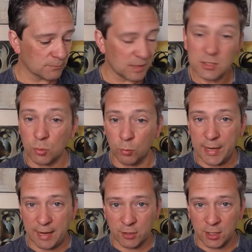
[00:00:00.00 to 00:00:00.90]
so we
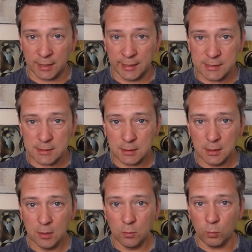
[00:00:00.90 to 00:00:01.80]
have our guidelines.
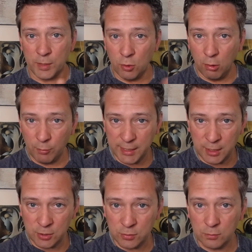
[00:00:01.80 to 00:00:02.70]
We know what we
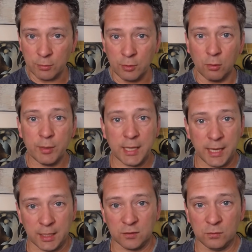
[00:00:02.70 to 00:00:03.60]
can do. We know what we
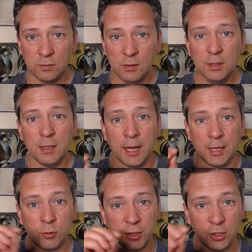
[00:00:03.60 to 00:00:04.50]
can't do. Uh,
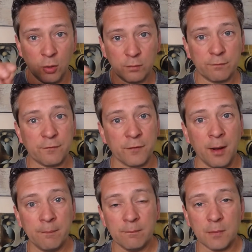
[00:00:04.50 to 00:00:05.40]
quick note
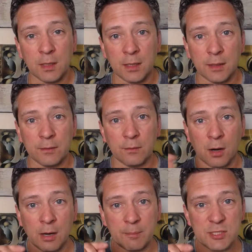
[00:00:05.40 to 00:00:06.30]
from uh,
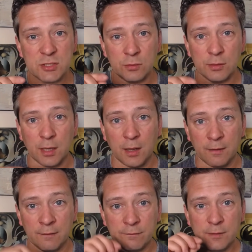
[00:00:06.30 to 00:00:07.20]
our episode
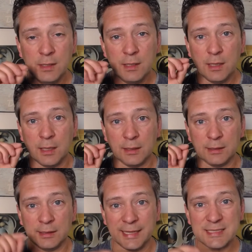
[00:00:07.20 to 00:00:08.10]
of uh,
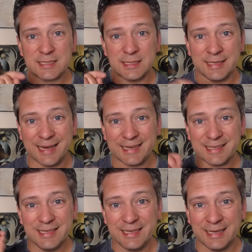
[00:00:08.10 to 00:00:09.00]
Let's Get
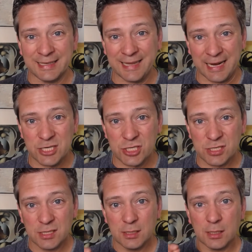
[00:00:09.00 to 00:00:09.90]
Engaged.
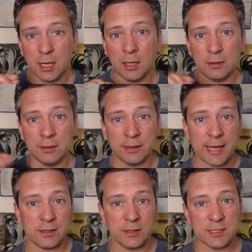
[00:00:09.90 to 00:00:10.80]
Uh,
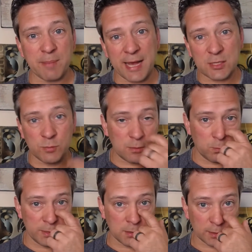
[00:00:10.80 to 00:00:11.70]
la this past week,
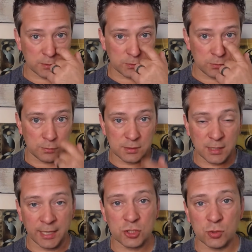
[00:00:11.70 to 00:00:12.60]
we talked to
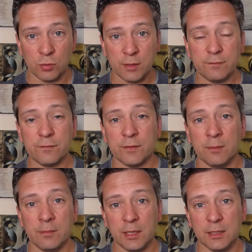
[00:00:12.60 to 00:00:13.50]
Ty and Shona
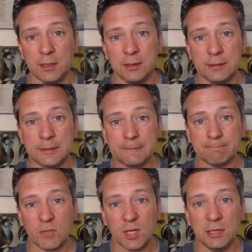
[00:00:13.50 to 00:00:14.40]
from uh,
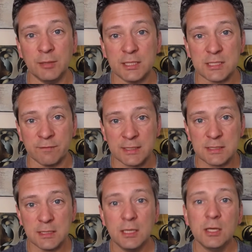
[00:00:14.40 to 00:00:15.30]
um, Limitless Events,